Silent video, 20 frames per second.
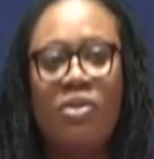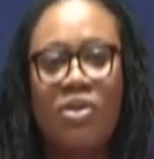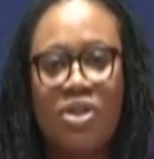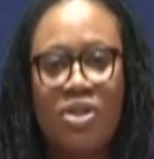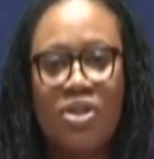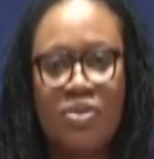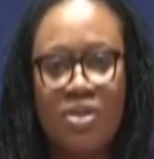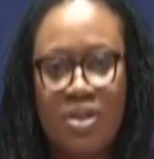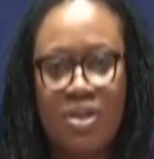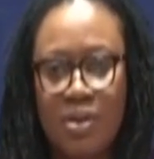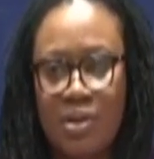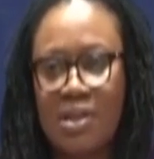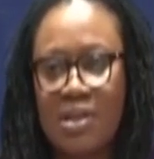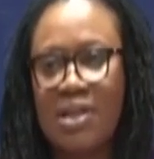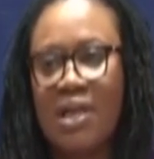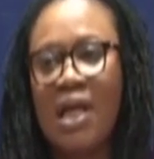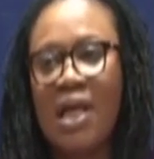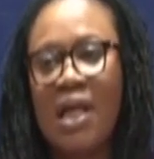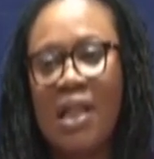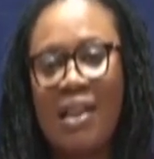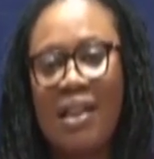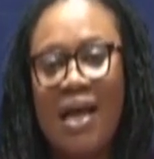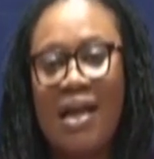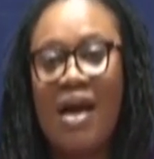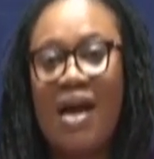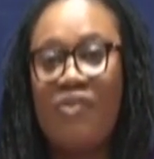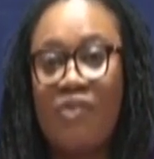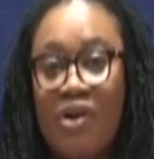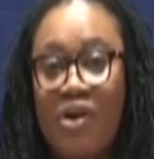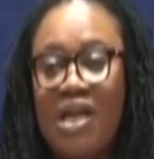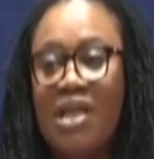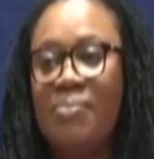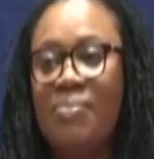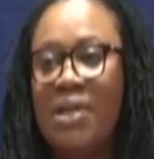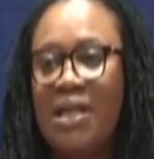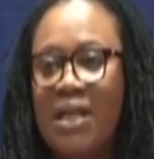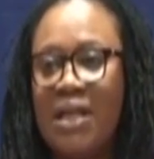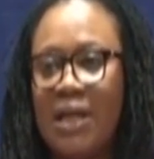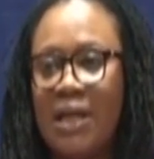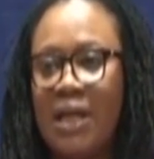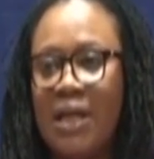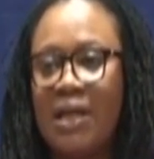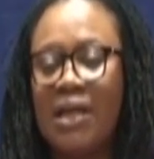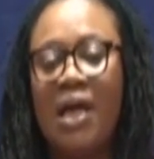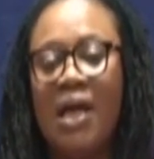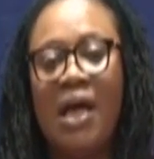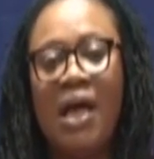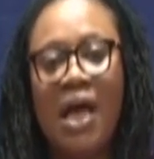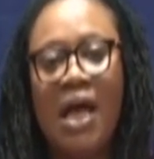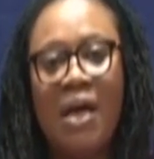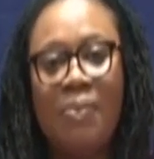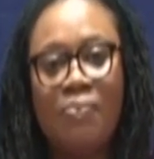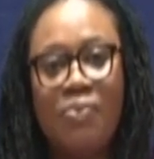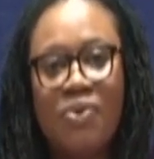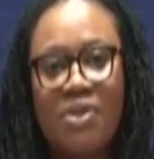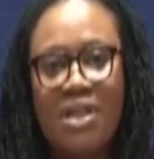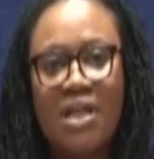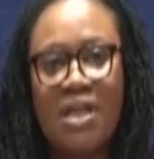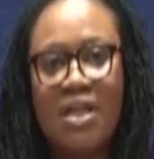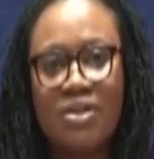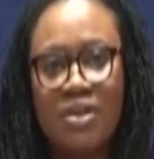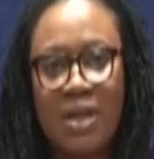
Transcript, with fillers: those results that have already been declared and putting it